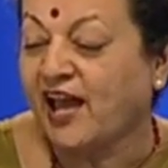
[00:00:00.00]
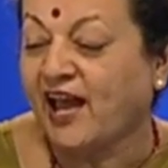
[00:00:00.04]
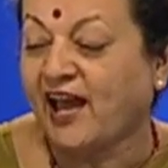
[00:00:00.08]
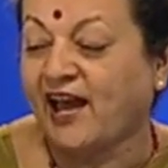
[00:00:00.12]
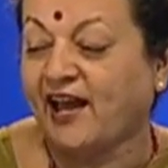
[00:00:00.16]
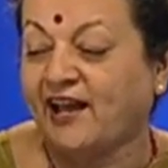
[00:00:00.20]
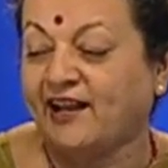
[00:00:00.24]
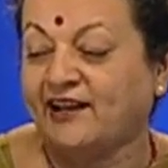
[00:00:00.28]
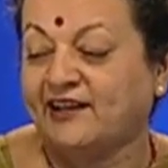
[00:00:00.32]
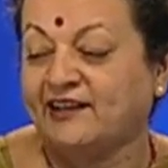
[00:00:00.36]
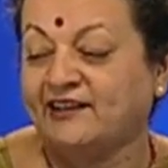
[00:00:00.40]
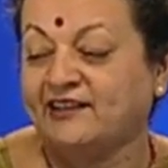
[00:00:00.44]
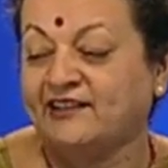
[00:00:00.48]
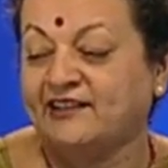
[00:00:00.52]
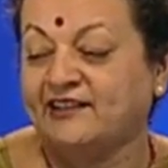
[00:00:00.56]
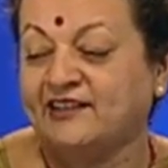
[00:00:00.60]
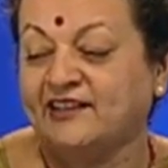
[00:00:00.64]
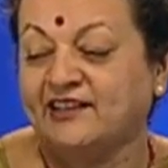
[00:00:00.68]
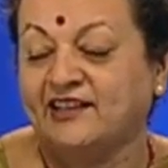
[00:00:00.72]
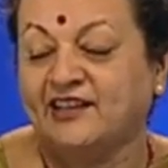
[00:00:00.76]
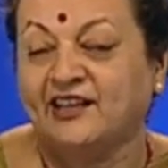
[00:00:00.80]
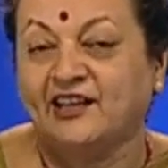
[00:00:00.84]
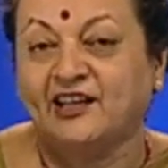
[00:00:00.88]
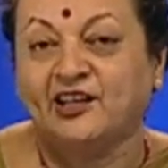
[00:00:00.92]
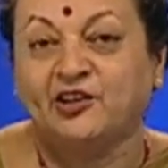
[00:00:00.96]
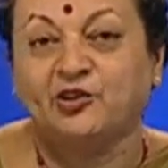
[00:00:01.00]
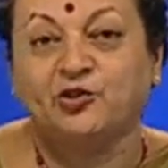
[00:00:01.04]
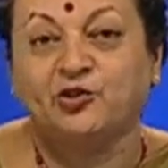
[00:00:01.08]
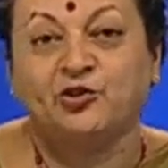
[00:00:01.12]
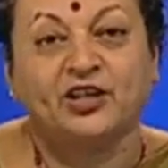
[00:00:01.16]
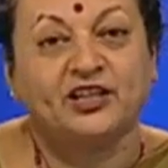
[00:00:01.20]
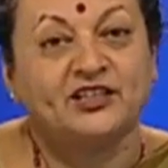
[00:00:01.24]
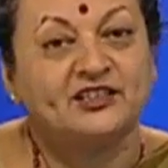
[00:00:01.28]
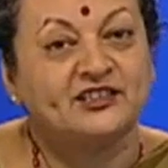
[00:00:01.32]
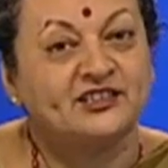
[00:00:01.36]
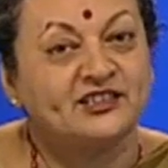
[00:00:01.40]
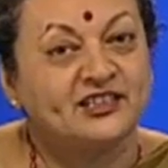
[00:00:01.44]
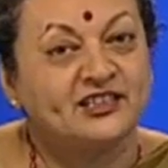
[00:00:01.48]
and you
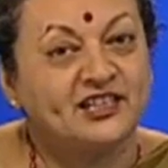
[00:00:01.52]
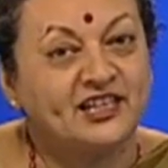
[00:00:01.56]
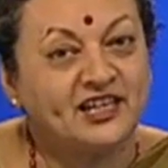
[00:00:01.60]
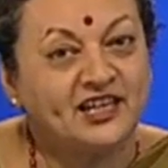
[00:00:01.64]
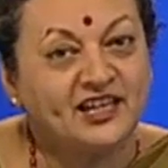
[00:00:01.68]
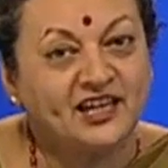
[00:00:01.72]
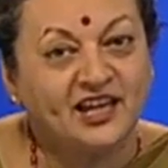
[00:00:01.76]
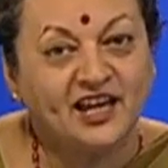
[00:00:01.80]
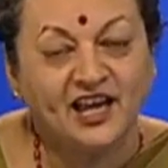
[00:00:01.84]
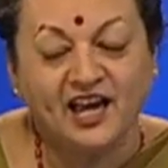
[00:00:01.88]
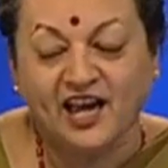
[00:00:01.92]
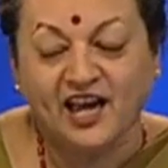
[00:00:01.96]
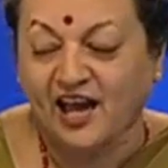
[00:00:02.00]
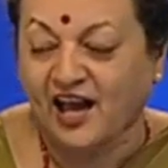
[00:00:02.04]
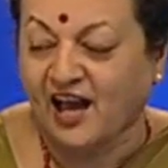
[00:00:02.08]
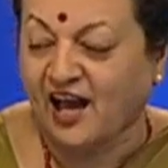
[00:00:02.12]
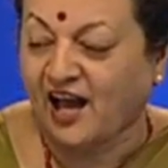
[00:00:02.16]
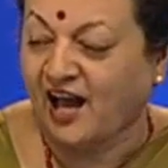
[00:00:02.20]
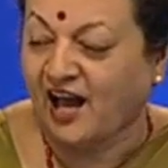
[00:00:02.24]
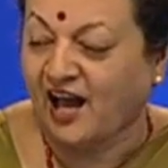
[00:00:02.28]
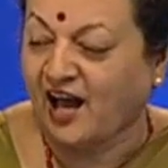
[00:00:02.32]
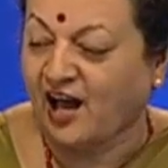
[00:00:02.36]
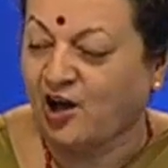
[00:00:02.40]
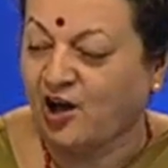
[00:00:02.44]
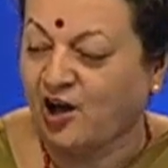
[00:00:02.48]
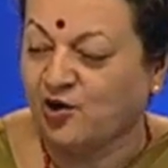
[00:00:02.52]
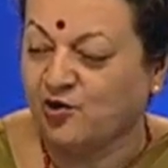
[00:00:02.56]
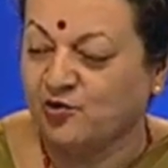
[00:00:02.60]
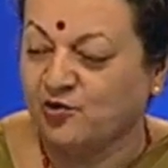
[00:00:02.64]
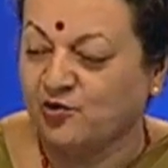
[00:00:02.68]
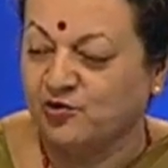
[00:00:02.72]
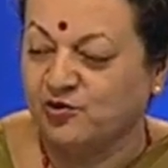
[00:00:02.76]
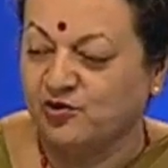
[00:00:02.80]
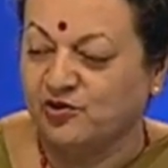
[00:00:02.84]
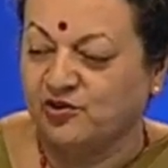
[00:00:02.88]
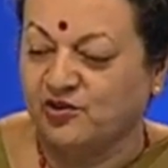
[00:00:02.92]
can see how